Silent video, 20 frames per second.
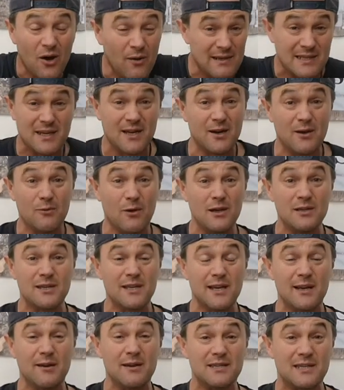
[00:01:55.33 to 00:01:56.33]
Oh, is
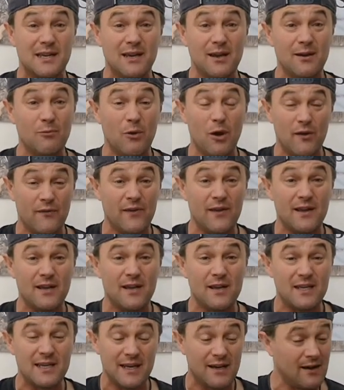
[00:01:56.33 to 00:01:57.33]
he
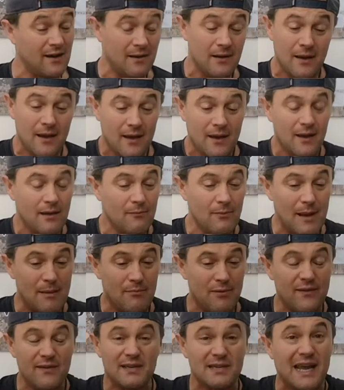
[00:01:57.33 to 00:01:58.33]
a
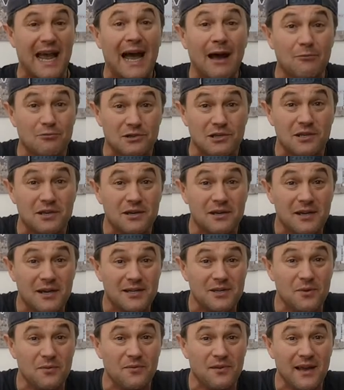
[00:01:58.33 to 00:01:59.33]
member of the Scouts
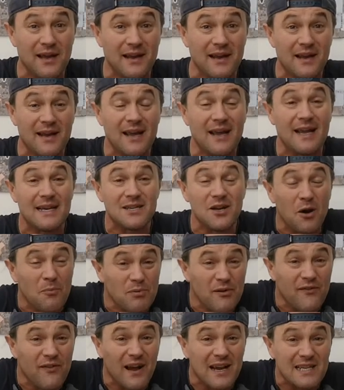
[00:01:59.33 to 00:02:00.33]
or something? It's
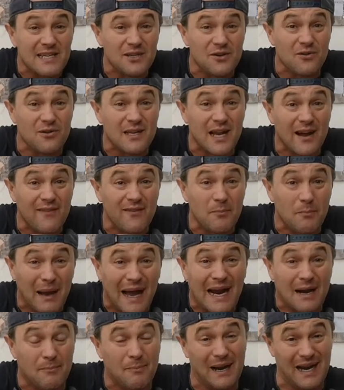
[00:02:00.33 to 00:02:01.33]
not professional to have a
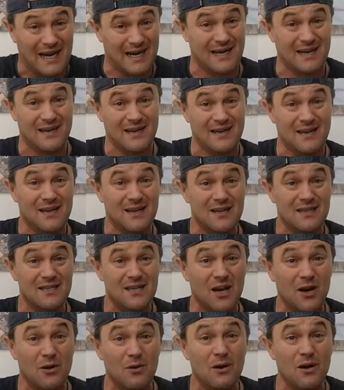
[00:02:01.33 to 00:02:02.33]
backpack.
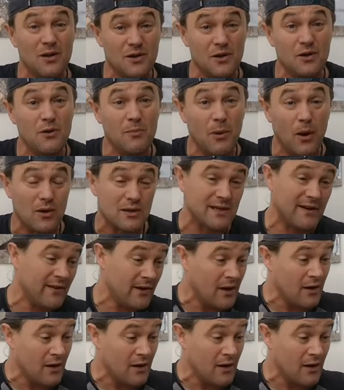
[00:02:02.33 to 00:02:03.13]
So, toolbox.